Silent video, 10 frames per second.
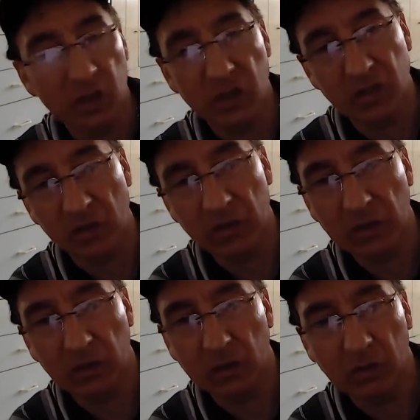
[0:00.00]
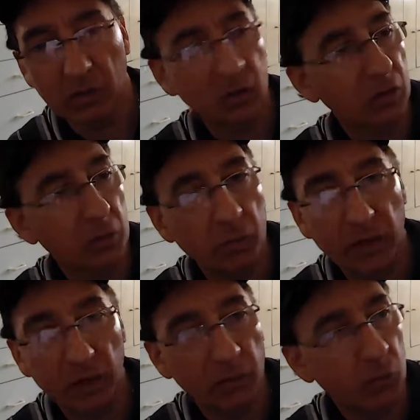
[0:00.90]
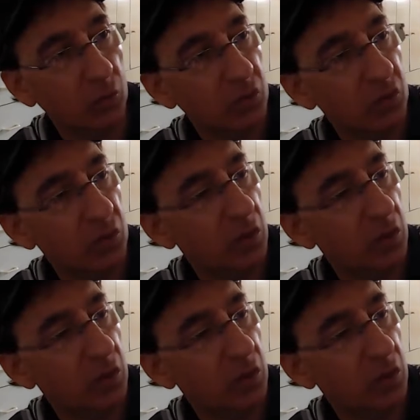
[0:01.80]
it doesn't affect you know, the playing, of course.